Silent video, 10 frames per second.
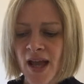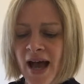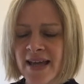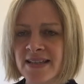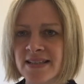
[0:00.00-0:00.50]

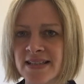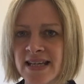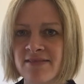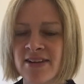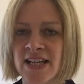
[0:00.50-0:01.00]
And
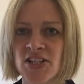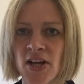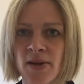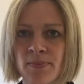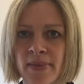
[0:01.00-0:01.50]
it really
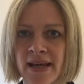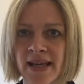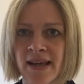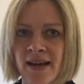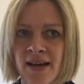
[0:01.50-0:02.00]
showed
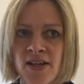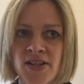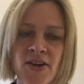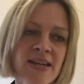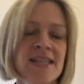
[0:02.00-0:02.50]
me.
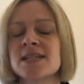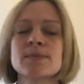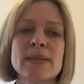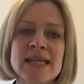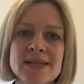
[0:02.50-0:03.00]
So he
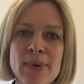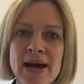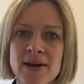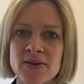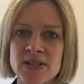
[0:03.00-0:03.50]
speaks
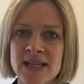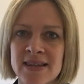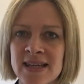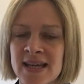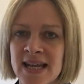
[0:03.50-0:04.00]
about
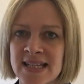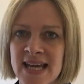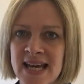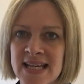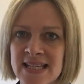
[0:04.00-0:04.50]
in the early
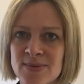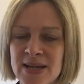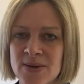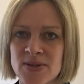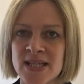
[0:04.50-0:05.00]
days
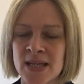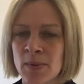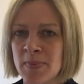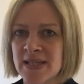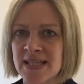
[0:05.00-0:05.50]
when he was setting
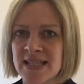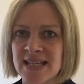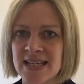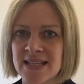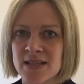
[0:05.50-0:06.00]
up a business,
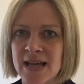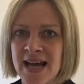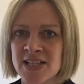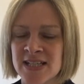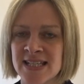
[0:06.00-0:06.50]
he'd
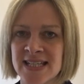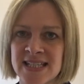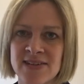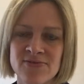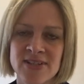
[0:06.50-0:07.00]
actually sit
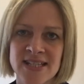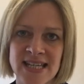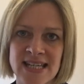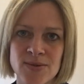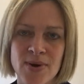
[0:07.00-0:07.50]
in different
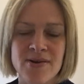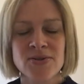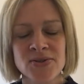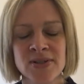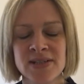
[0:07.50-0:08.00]
seats where he
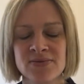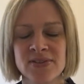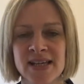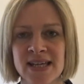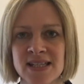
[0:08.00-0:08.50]
was doing
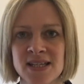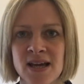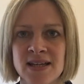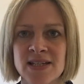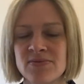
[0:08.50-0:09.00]
different things,
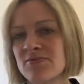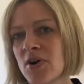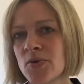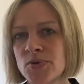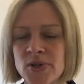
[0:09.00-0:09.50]
different
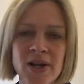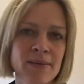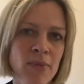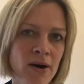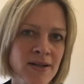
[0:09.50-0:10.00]
roles, so
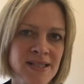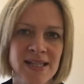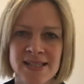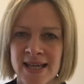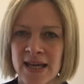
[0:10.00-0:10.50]
like
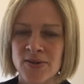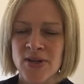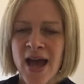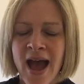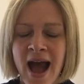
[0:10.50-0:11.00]
marketing, sales.